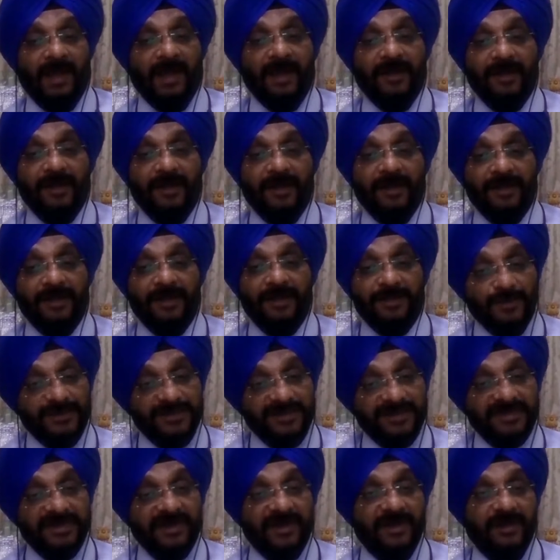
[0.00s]
And it uses
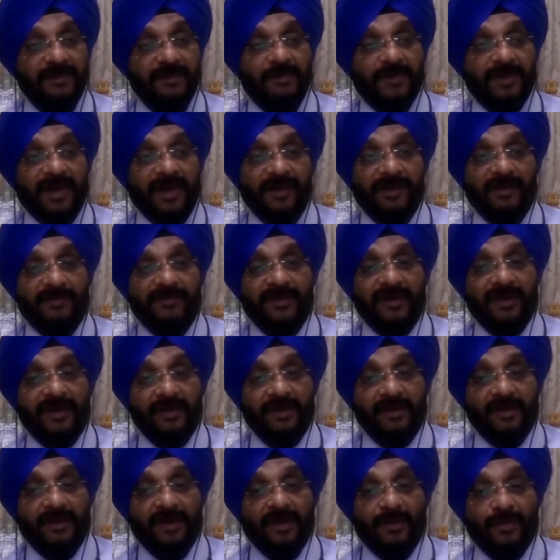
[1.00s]
a kind of a
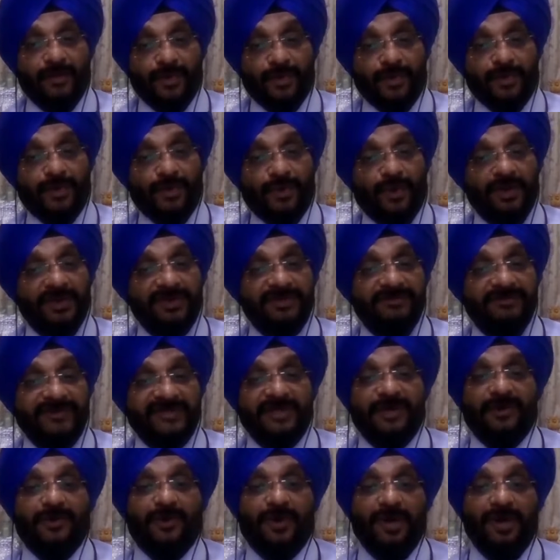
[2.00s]
protocols which
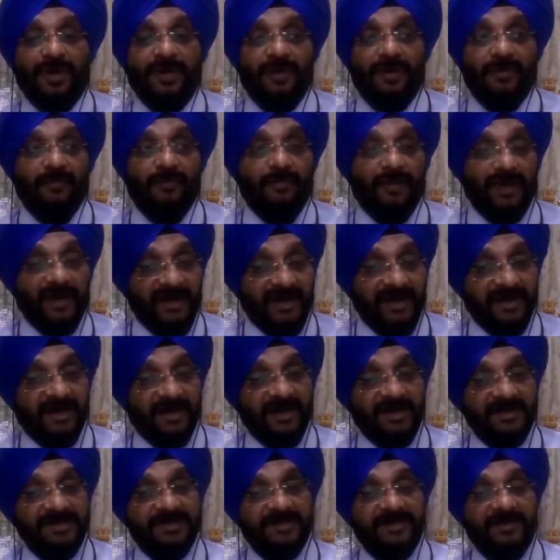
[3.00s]
are called
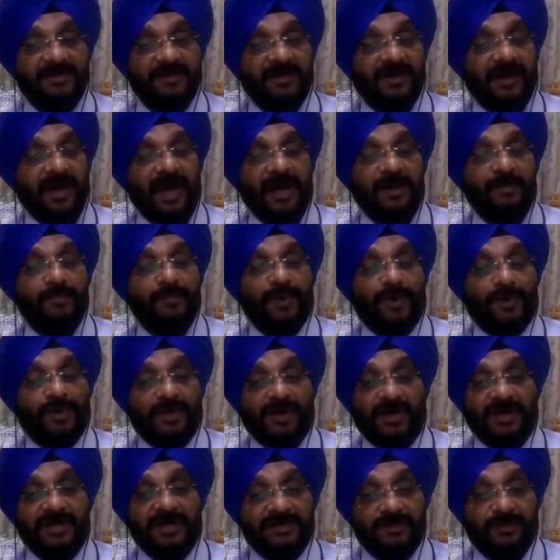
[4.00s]
multicast and
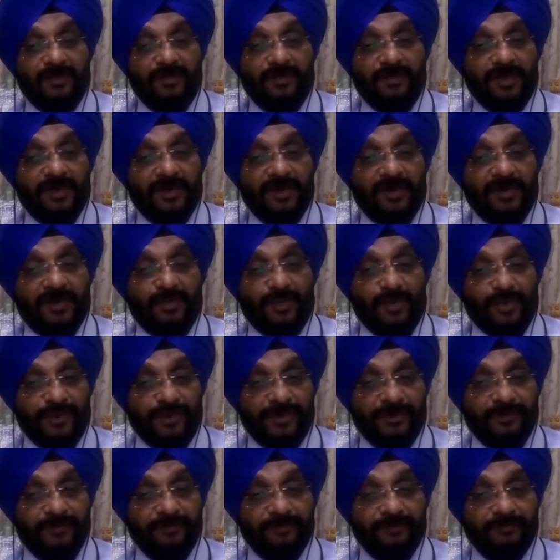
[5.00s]
broadcast mode.
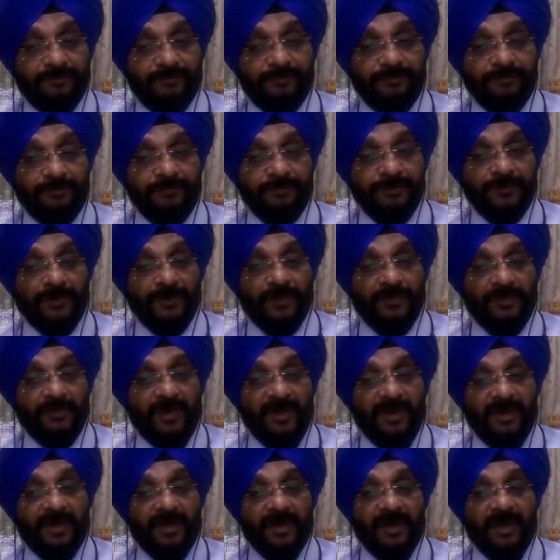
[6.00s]

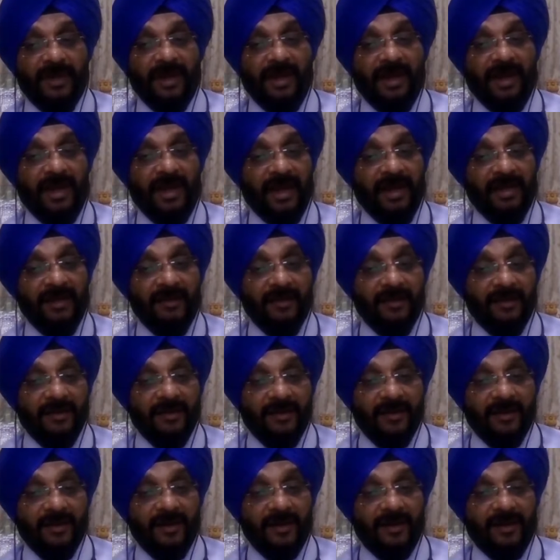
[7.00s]
Right. And
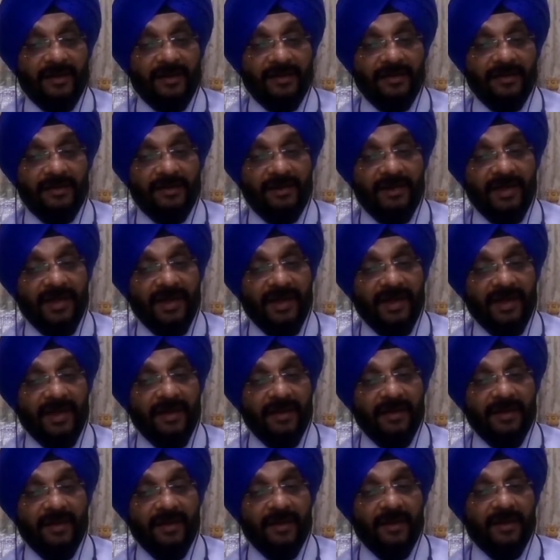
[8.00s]

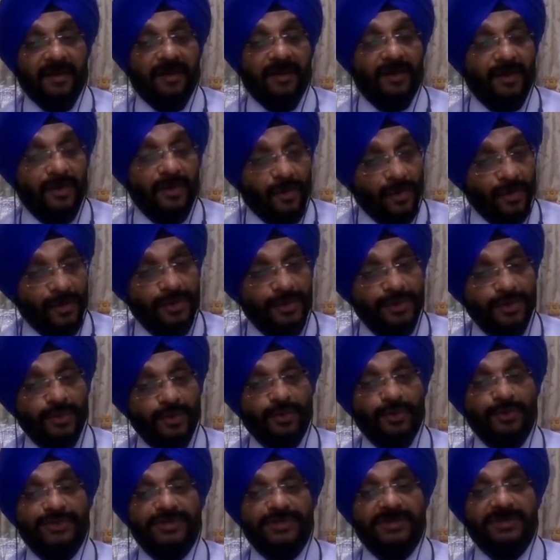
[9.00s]
they could
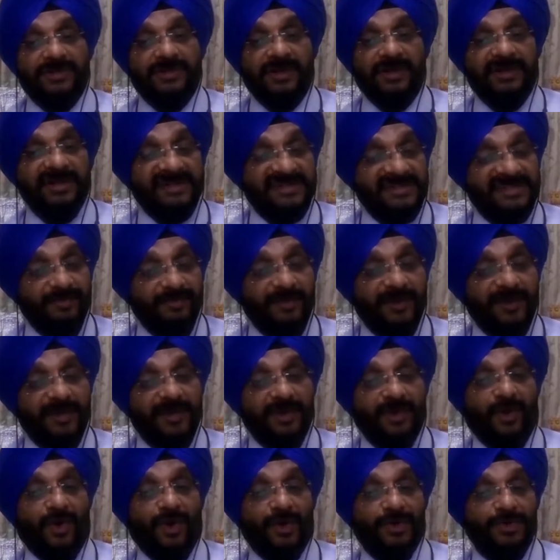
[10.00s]
use
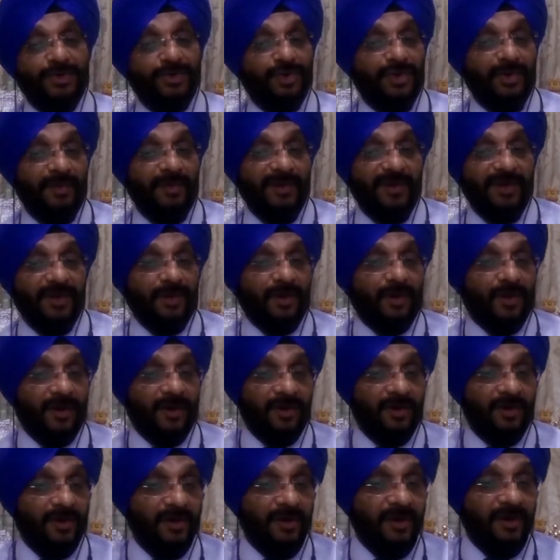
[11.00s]
TCP or UDP
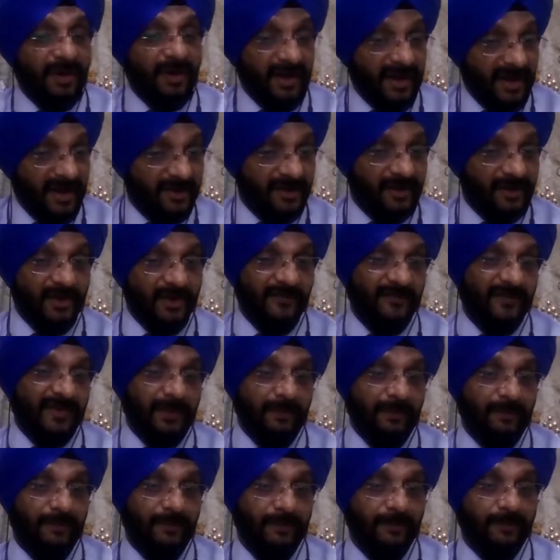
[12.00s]
or neither of them.